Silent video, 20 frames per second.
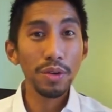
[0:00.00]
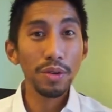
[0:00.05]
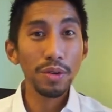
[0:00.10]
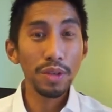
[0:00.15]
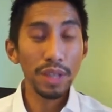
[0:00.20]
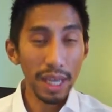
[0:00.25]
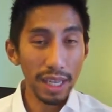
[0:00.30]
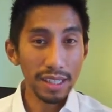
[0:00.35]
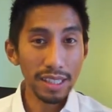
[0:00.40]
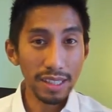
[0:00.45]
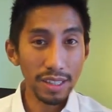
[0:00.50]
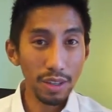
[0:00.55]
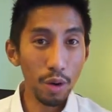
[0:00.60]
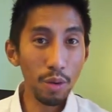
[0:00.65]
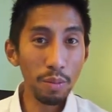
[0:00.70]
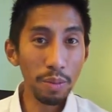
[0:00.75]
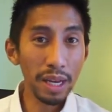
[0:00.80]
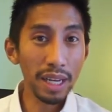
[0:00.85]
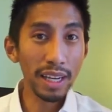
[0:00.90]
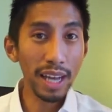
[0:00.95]
Yes, a
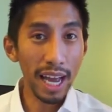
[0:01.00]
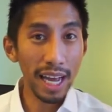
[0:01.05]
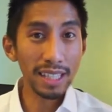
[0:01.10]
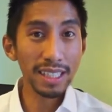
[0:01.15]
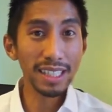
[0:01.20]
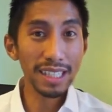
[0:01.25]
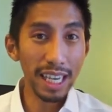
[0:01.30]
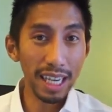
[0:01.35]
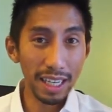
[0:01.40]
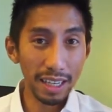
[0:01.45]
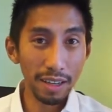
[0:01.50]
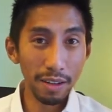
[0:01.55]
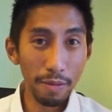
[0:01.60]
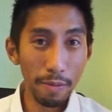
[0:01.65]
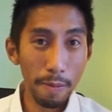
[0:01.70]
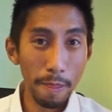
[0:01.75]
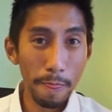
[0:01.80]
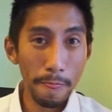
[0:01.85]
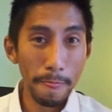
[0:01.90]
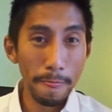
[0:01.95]
soulmate has a cycle,
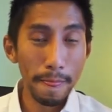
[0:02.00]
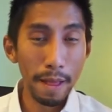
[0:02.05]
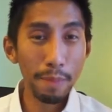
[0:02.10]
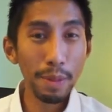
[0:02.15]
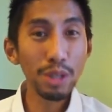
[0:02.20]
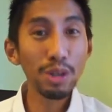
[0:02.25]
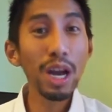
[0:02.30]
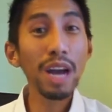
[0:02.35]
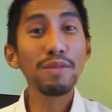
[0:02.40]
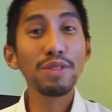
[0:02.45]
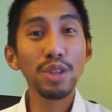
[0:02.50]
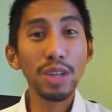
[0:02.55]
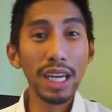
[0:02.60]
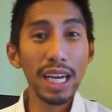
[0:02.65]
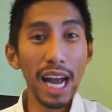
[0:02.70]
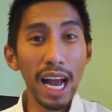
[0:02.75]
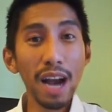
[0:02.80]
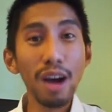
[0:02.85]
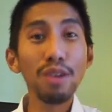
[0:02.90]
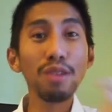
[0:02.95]
but you have to
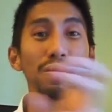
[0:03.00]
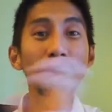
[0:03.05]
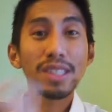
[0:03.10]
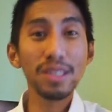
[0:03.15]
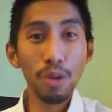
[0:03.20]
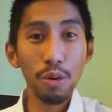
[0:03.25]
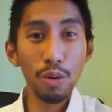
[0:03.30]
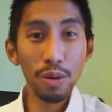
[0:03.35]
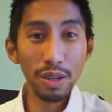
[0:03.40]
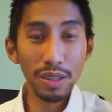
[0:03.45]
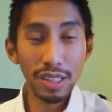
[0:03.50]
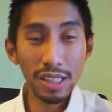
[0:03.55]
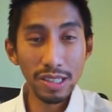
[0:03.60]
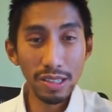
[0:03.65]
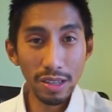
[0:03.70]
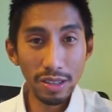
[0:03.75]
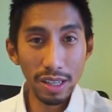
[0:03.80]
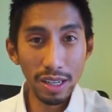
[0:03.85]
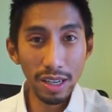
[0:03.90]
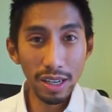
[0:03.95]
get out of
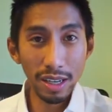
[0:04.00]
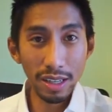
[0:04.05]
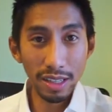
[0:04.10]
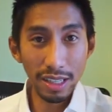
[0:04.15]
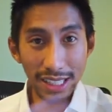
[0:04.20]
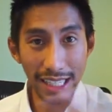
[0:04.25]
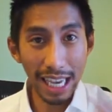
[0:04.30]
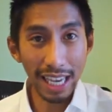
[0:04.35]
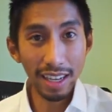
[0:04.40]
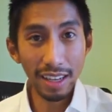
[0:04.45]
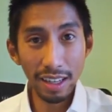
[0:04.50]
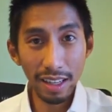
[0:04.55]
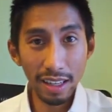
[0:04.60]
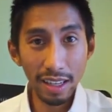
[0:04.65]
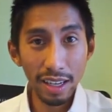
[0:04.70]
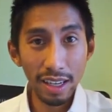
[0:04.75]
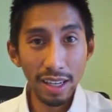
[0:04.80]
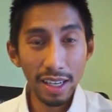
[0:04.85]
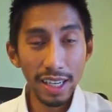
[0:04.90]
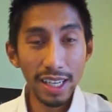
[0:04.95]
the
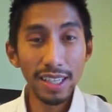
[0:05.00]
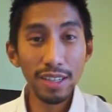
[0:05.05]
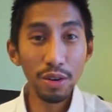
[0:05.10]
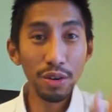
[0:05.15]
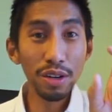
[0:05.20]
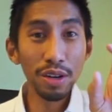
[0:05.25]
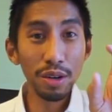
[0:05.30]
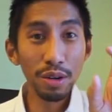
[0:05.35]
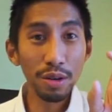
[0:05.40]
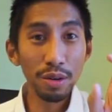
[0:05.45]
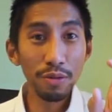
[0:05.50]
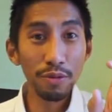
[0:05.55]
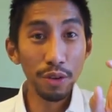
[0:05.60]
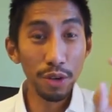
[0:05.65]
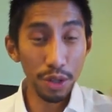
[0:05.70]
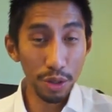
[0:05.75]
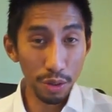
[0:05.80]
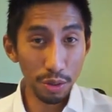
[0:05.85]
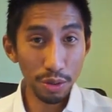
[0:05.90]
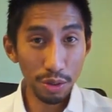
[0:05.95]
cycle in order for
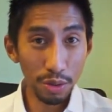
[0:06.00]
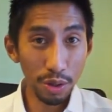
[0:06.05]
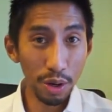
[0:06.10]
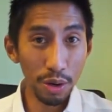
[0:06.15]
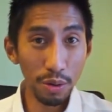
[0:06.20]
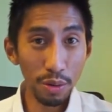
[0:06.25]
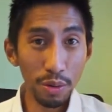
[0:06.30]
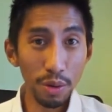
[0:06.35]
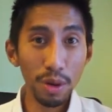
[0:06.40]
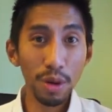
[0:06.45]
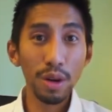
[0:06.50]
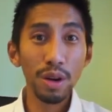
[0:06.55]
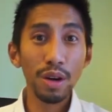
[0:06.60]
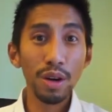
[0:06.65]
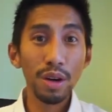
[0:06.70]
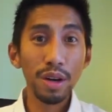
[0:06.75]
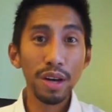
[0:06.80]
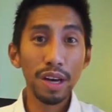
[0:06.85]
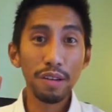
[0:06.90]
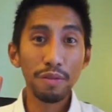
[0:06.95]
you to grow
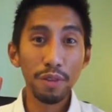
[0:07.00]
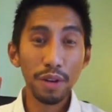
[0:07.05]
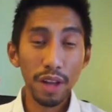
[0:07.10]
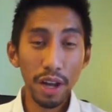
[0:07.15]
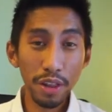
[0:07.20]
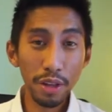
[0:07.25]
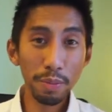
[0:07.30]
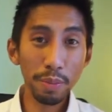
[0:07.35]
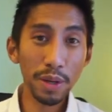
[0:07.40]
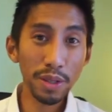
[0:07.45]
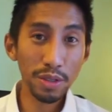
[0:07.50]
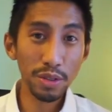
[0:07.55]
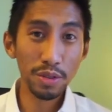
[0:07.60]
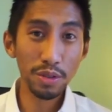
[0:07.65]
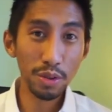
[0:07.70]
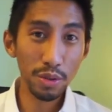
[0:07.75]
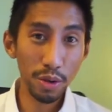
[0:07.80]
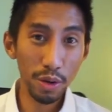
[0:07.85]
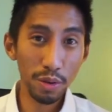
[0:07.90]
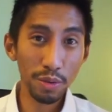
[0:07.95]
and for the other person
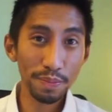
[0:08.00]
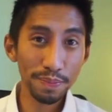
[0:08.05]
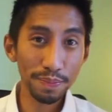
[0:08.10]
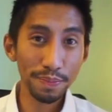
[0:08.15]
to grow.